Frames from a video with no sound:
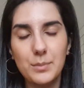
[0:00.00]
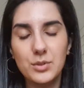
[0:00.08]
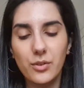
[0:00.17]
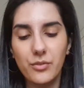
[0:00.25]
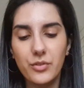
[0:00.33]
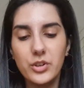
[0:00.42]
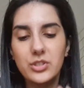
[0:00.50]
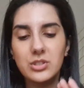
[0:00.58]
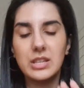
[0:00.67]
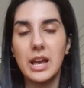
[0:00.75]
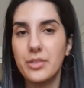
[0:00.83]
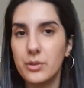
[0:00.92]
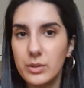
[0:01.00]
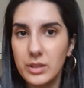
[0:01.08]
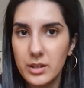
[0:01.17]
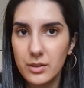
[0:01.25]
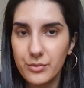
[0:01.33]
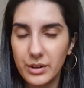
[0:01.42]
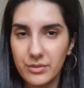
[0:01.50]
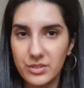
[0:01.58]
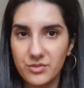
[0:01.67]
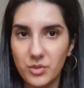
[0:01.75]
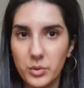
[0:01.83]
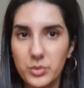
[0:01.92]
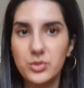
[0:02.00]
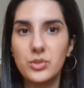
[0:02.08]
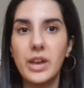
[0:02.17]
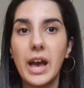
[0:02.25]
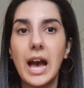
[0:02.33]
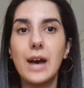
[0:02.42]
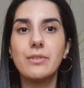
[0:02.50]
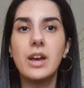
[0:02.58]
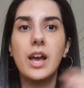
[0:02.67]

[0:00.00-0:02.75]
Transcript: So first, gather a lot of reference photos so you have